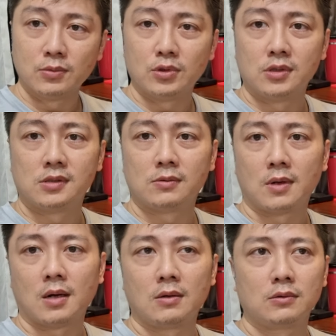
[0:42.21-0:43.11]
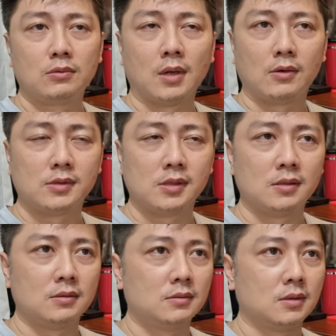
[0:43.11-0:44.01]
which is around
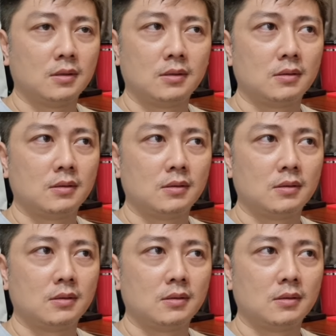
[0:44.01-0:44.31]
2000.